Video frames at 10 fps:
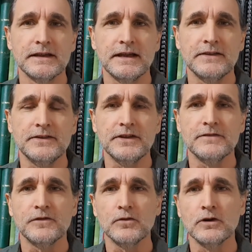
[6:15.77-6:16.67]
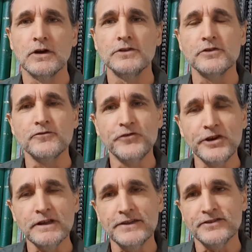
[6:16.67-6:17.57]
And therefore, the
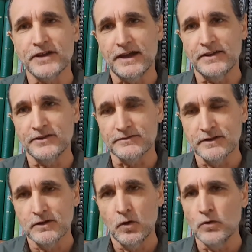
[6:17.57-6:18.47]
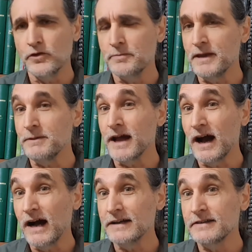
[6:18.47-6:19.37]
real education, although it may be
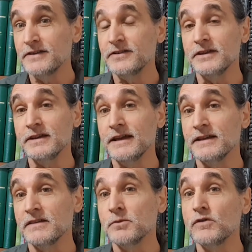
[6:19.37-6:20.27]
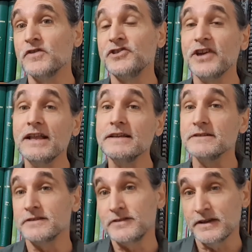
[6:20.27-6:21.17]
harder to see and it's more of a
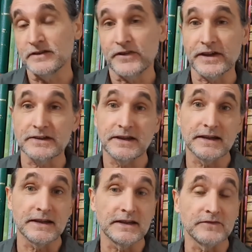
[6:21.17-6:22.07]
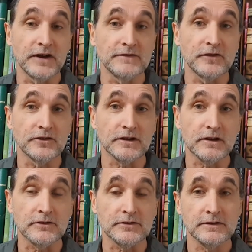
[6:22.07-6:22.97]
challenge to see an orangutan in a rainforest
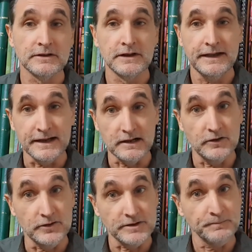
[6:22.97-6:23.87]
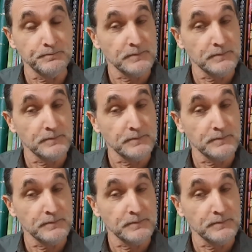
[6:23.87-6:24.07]
enclosure,